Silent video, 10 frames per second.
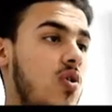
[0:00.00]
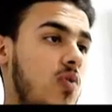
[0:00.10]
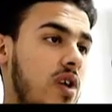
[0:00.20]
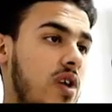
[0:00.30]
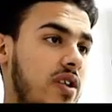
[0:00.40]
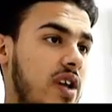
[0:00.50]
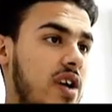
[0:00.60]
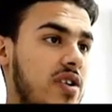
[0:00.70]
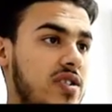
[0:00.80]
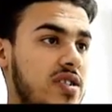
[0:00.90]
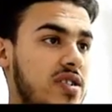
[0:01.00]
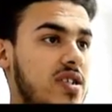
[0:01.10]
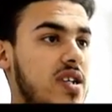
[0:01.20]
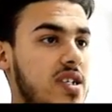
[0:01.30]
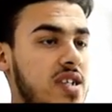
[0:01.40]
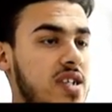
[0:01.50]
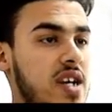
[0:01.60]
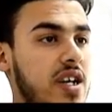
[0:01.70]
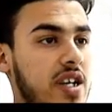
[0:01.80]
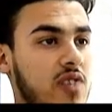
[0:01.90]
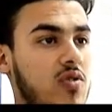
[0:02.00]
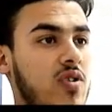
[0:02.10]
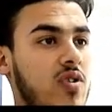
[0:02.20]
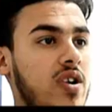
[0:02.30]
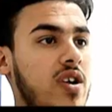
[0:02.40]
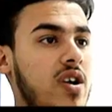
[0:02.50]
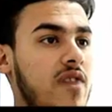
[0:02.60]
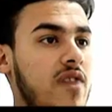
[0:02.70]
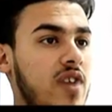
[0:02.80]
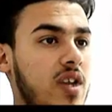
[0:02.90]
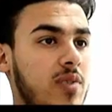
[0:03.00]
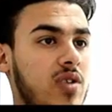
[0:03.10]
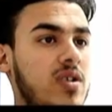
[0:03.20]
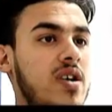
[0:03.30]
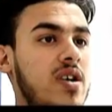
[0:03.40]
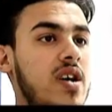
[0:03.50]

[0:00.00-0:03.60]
where a diagnosis is unclear or unavailable.